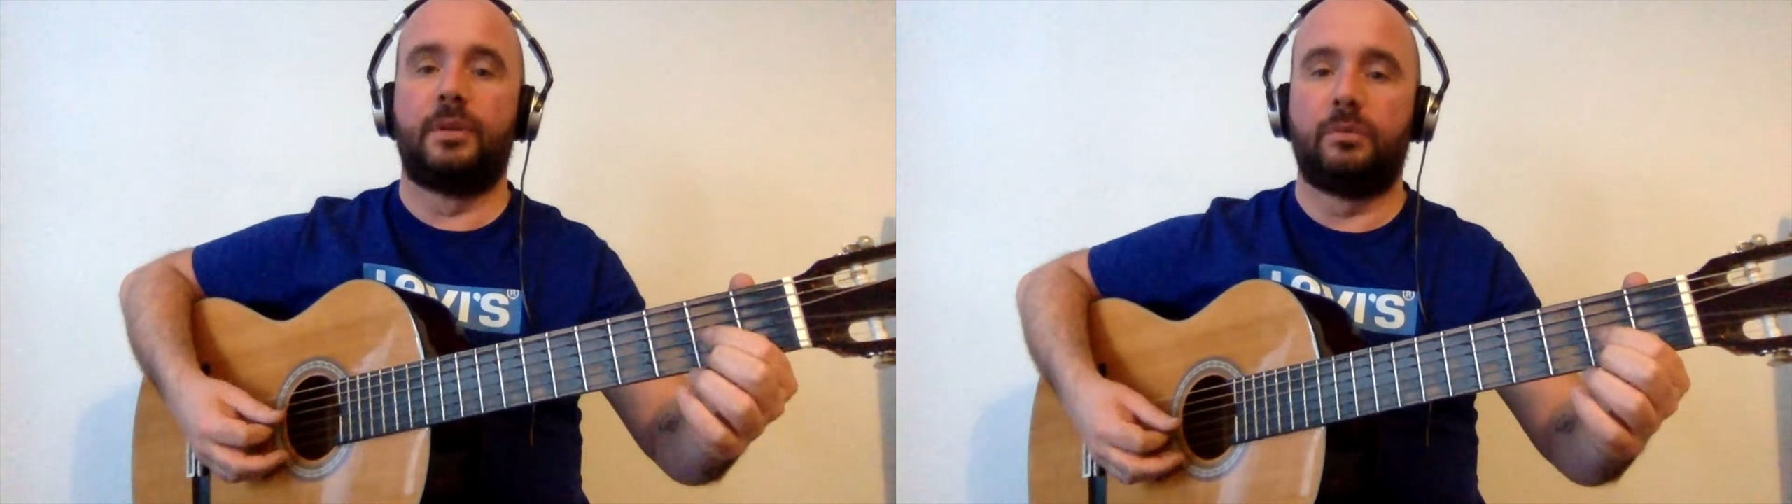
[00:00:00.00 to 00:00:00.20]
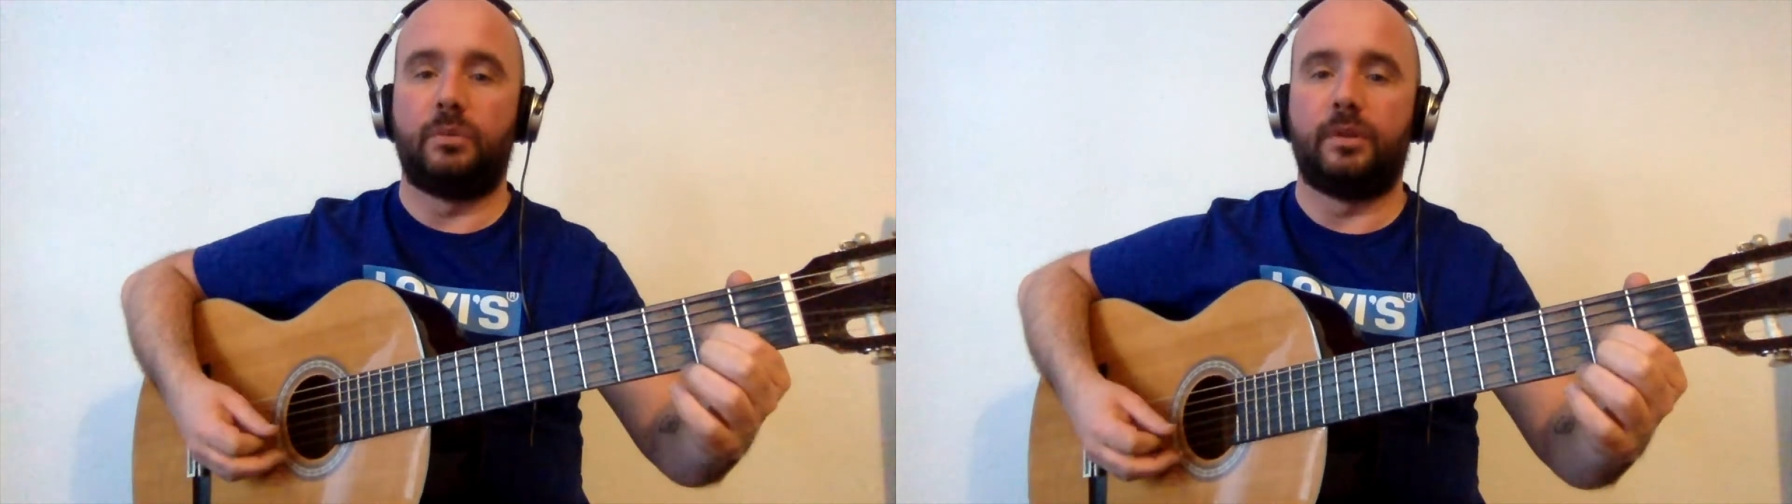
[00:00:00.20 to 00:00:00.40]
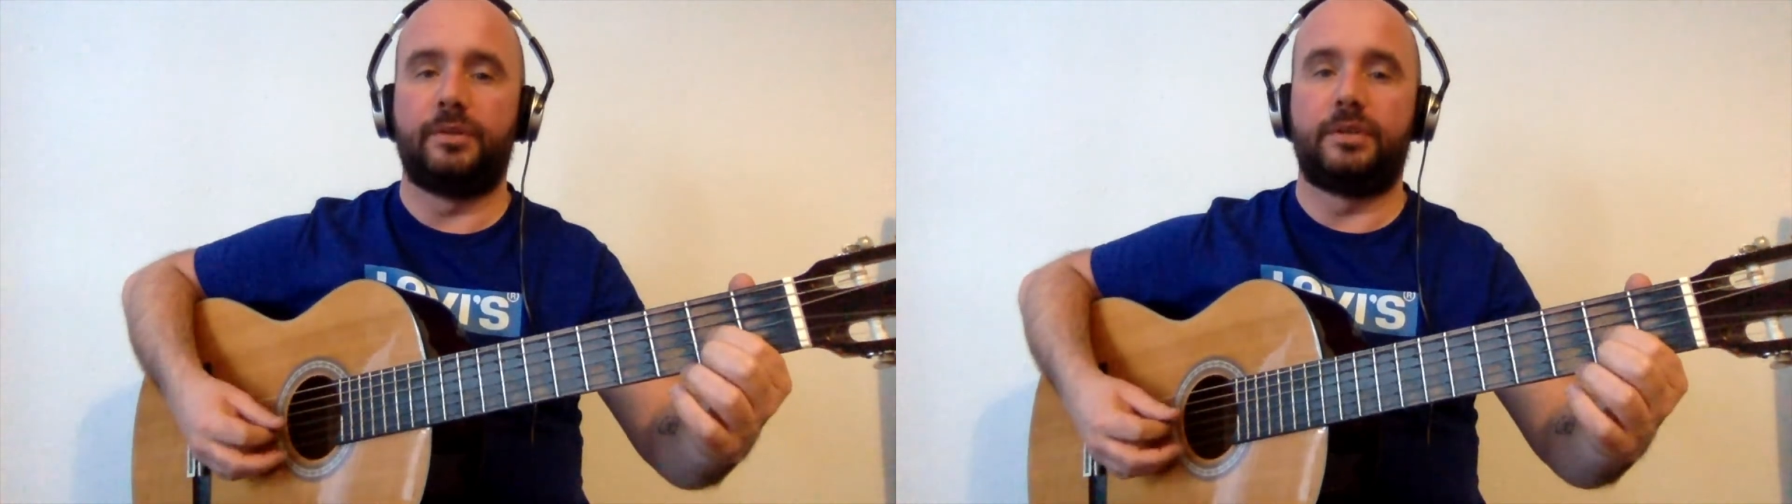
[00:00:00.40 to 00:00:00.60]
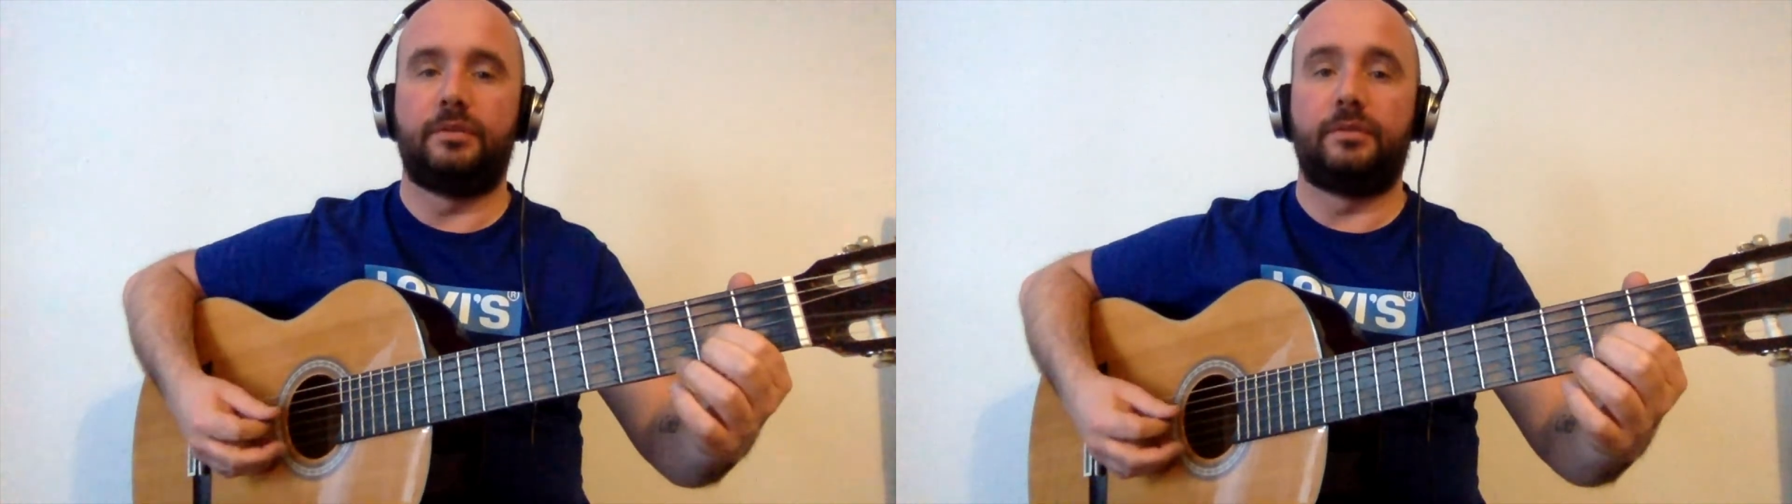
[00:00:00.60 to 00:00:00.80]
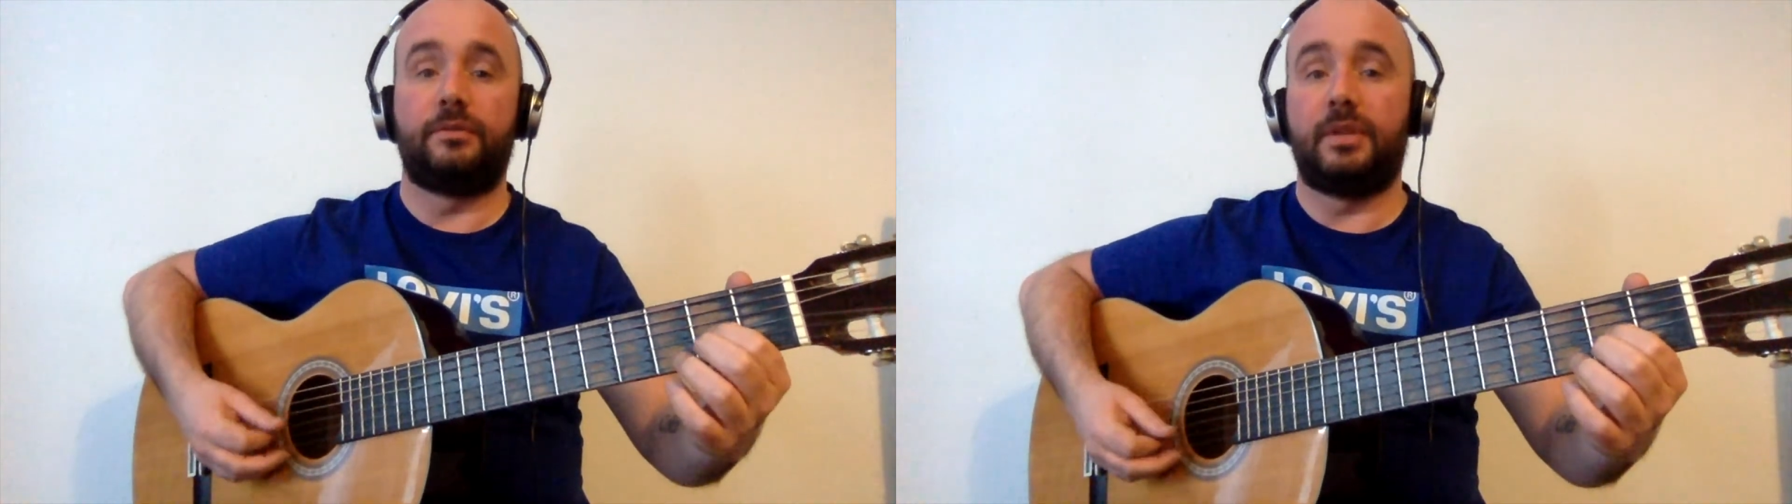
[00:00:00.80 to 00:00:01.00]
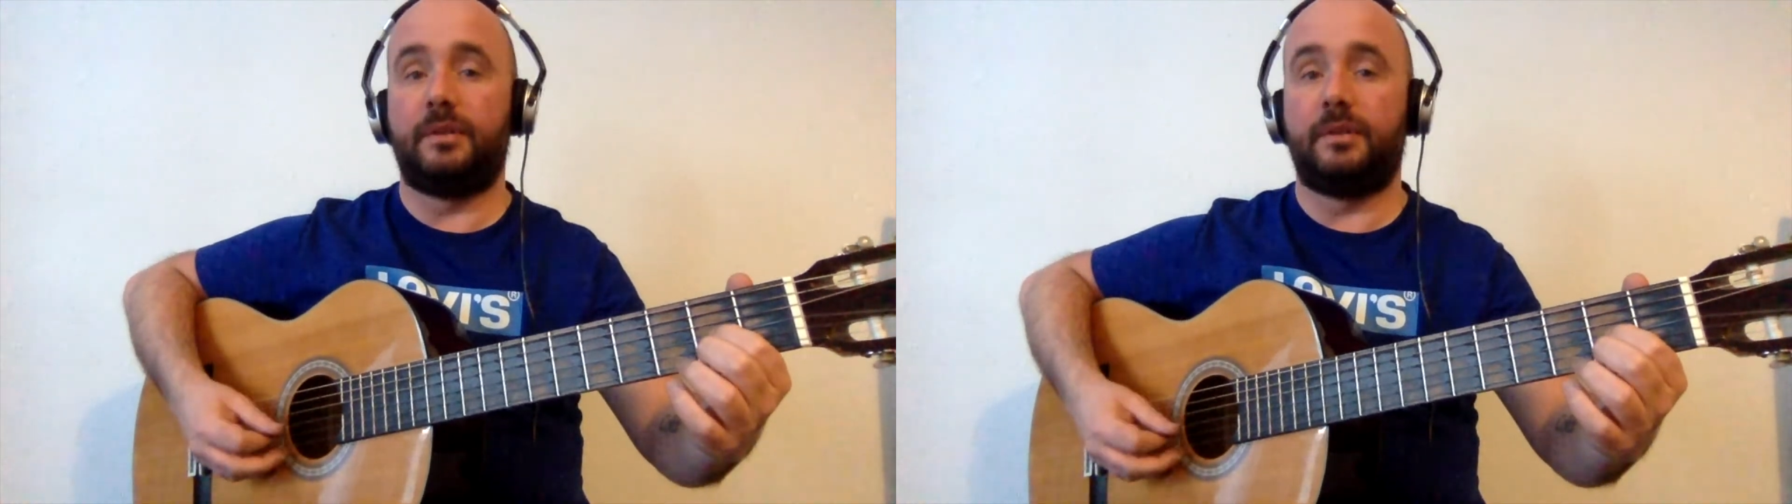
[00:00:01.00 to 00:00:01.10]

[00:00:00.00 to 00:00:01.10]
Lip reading: 1, 2, 3,